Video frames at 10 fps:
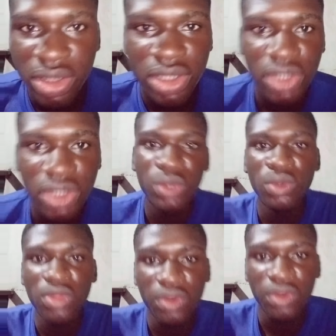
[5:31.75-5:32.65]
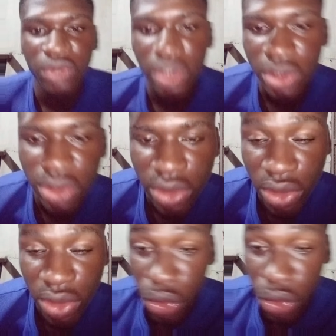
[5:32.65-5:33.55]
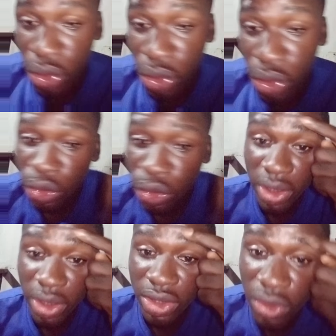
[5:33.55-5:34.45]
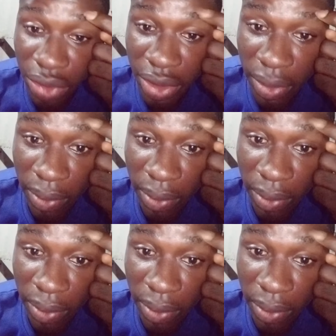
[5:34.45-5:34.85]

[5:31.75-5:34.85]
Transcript: these new trends, sorry.